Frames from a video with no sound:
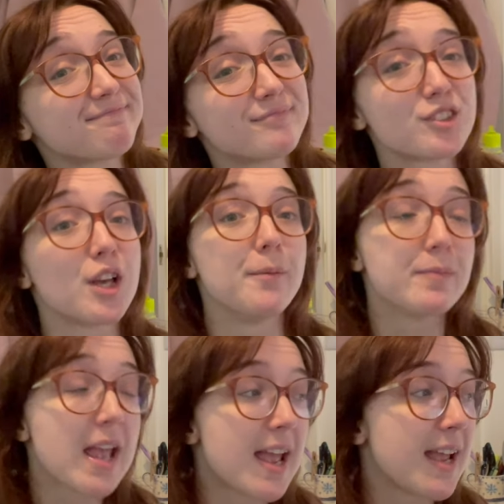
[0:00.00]
So
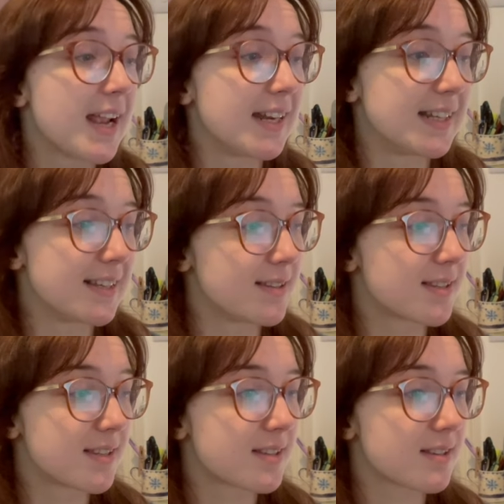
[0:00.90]

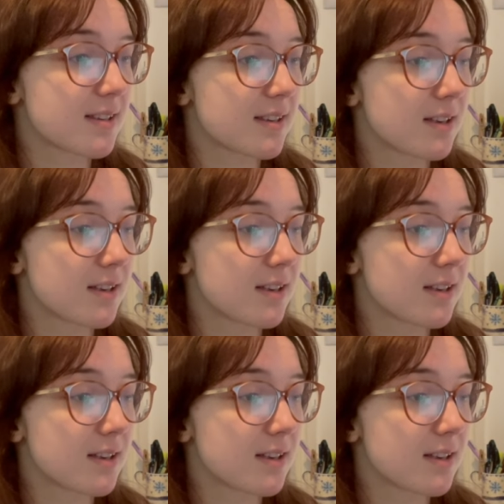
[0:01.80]
it's